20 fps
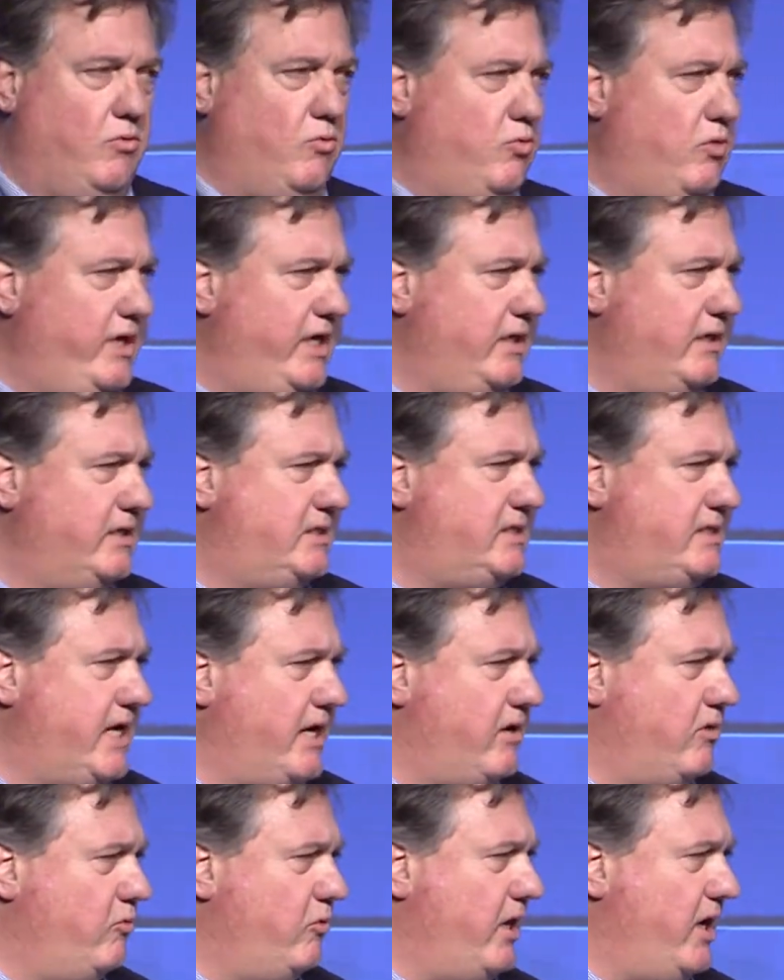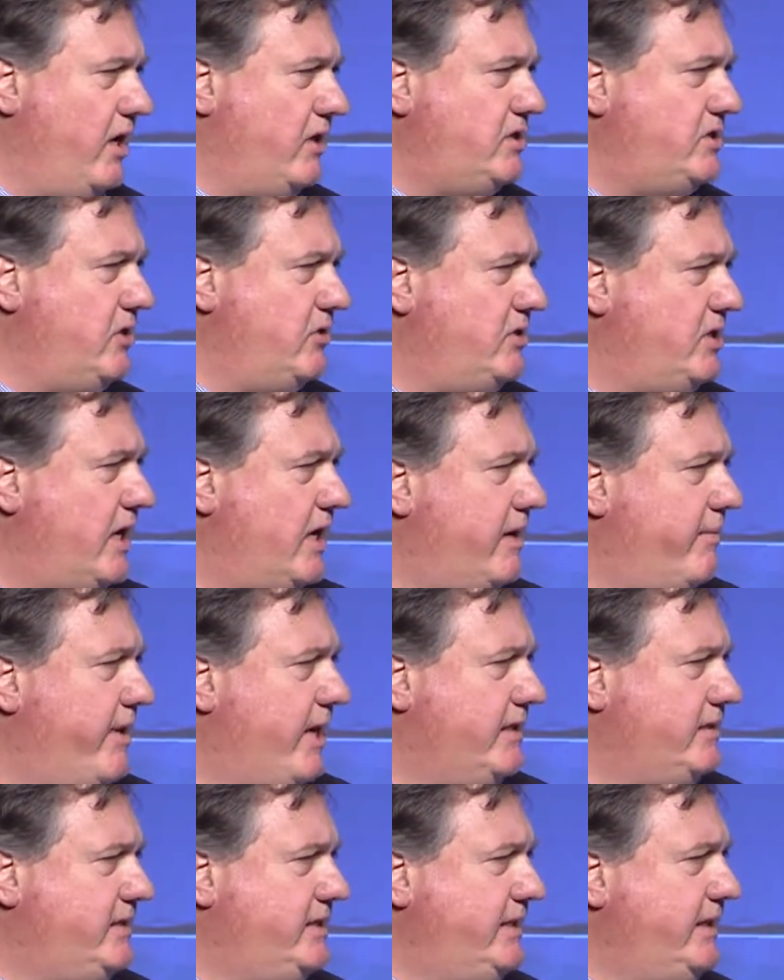In the standard, we also talk
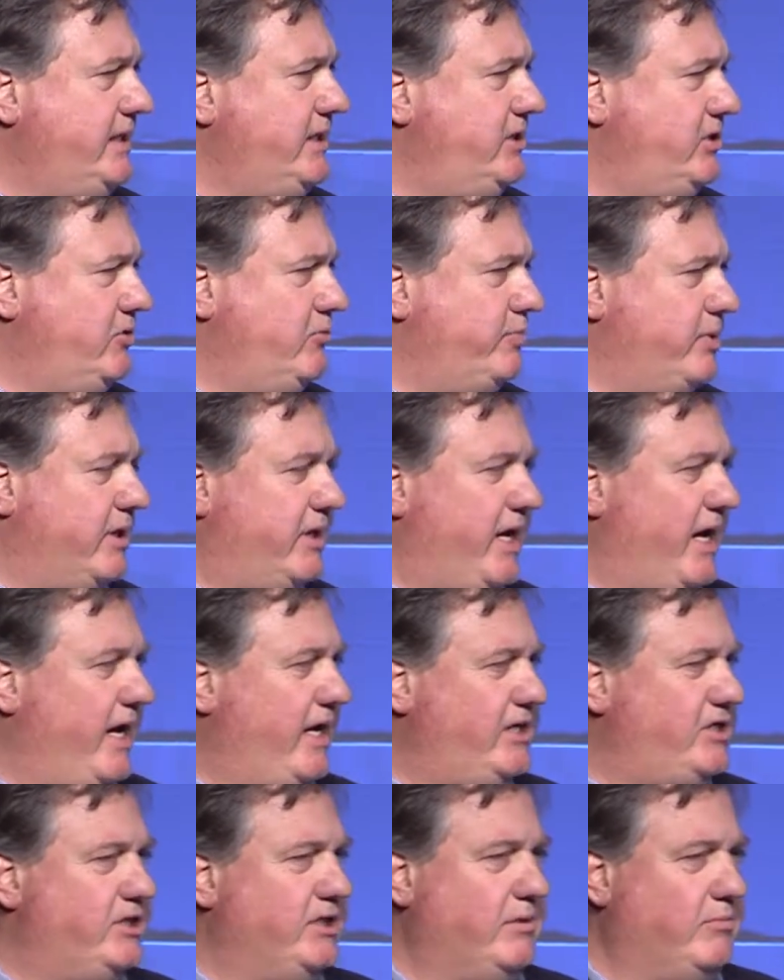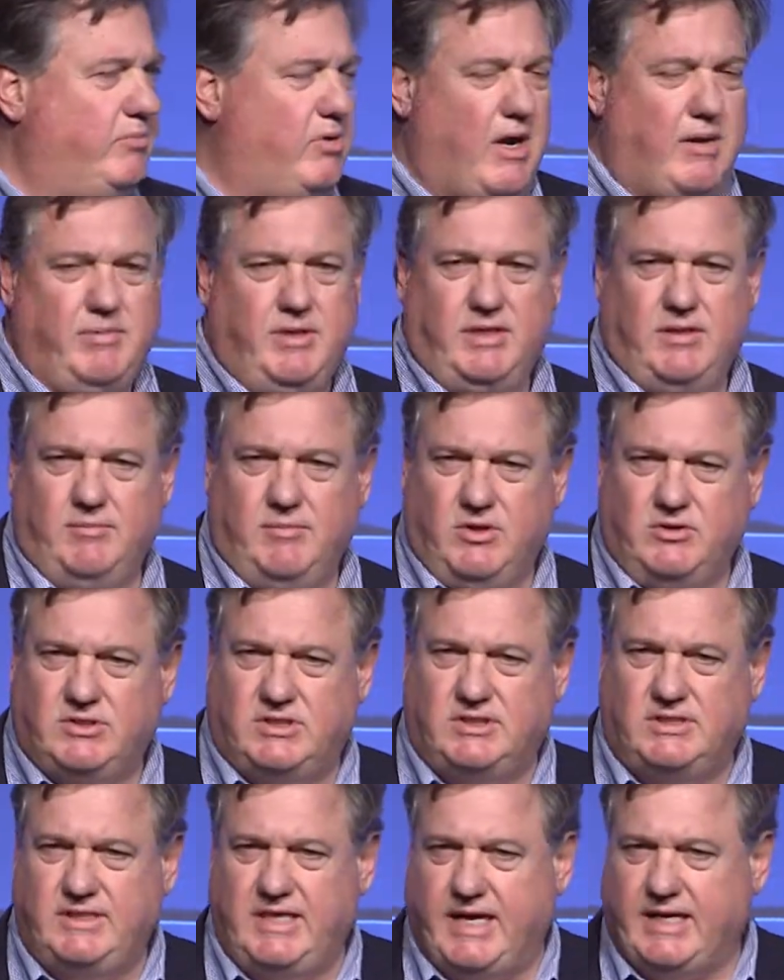about deduplication. Probably the
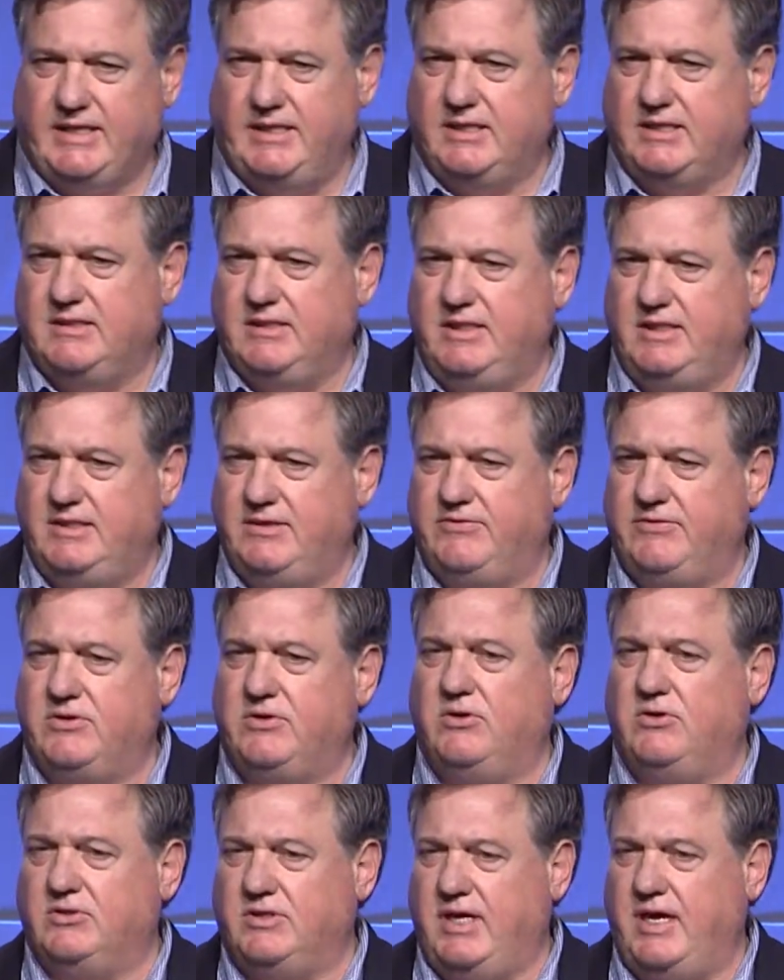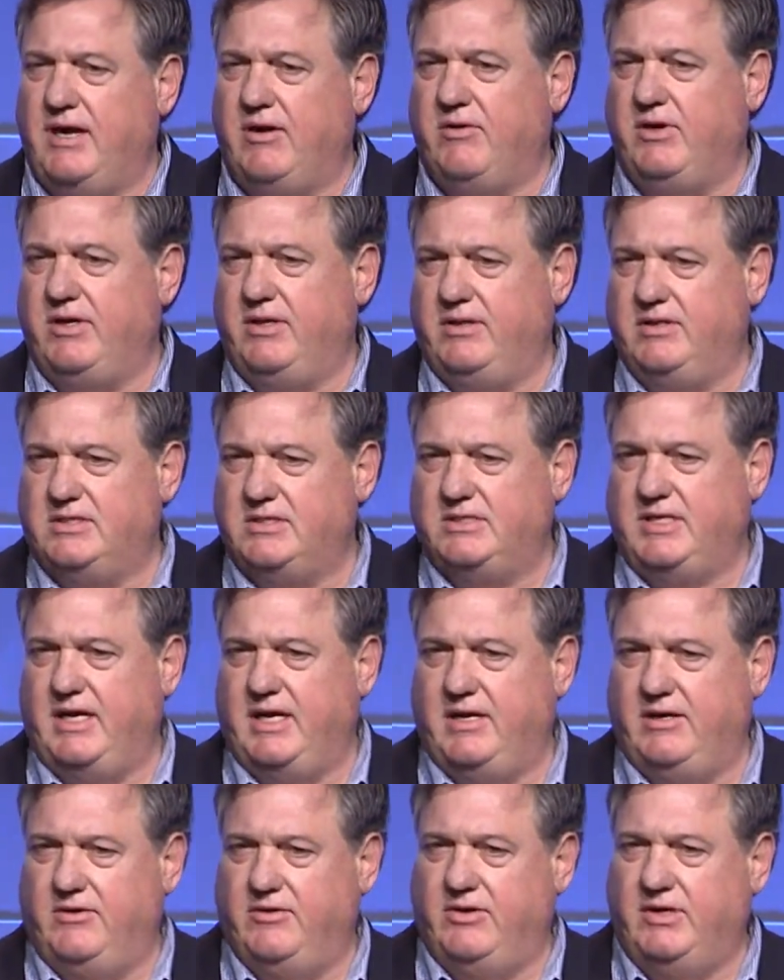most technically difficult area of the
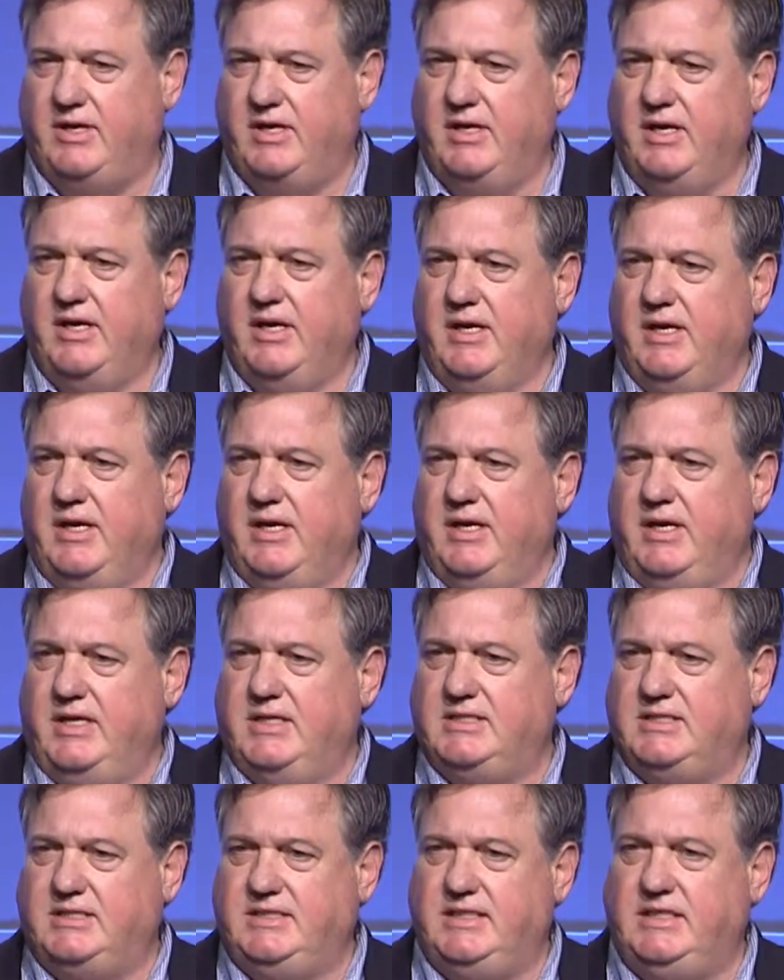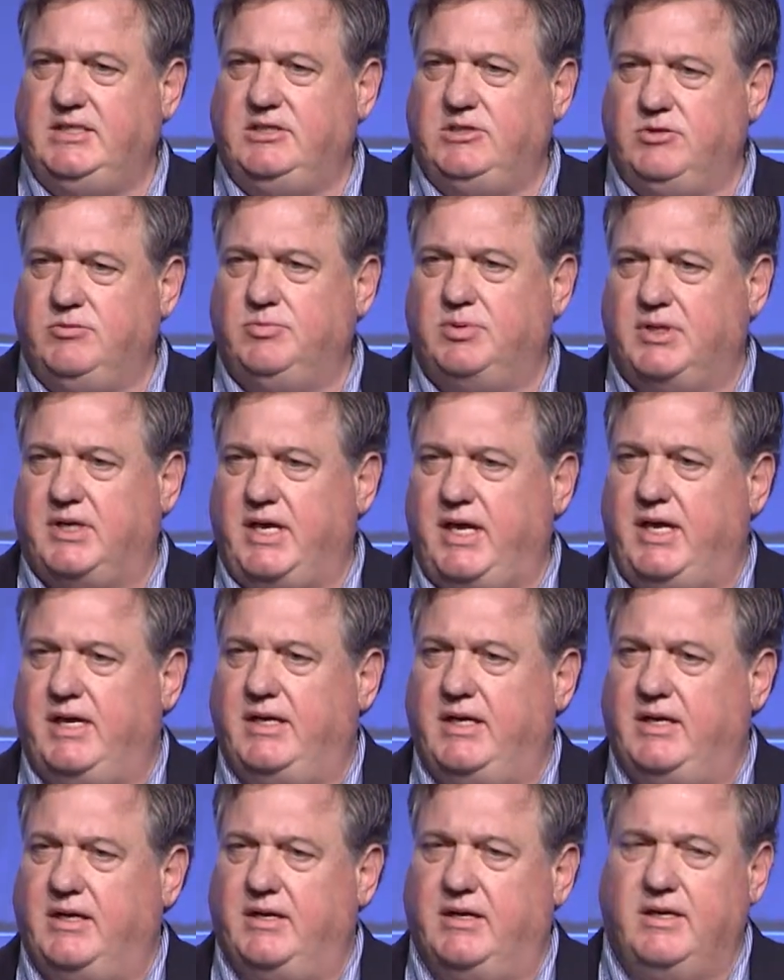standard is
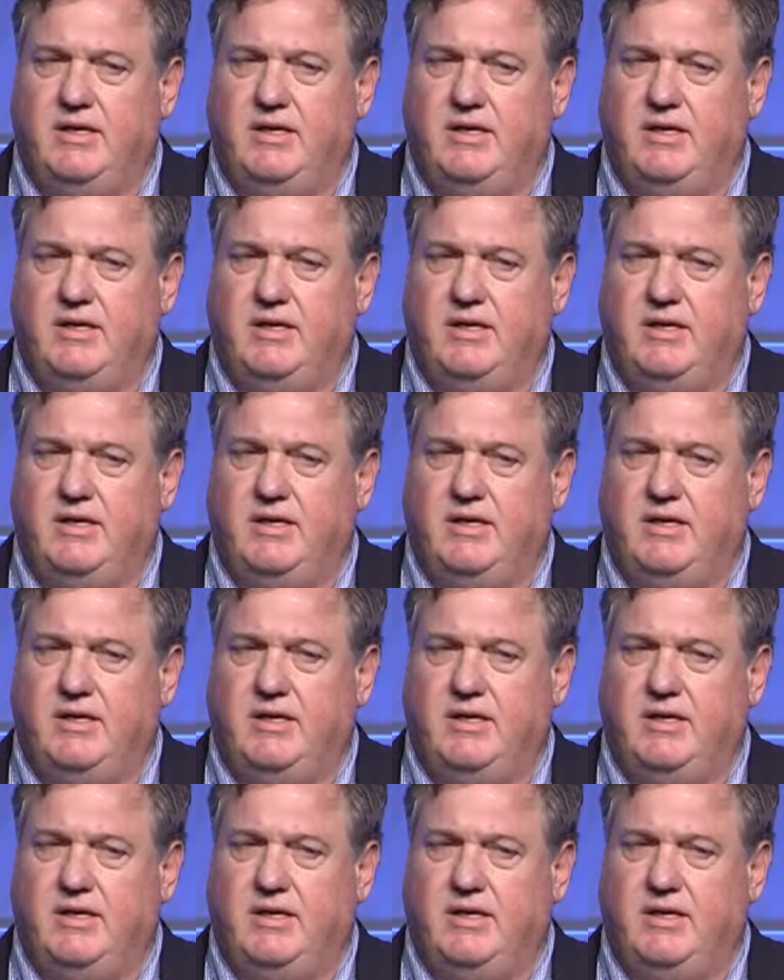deduplicating.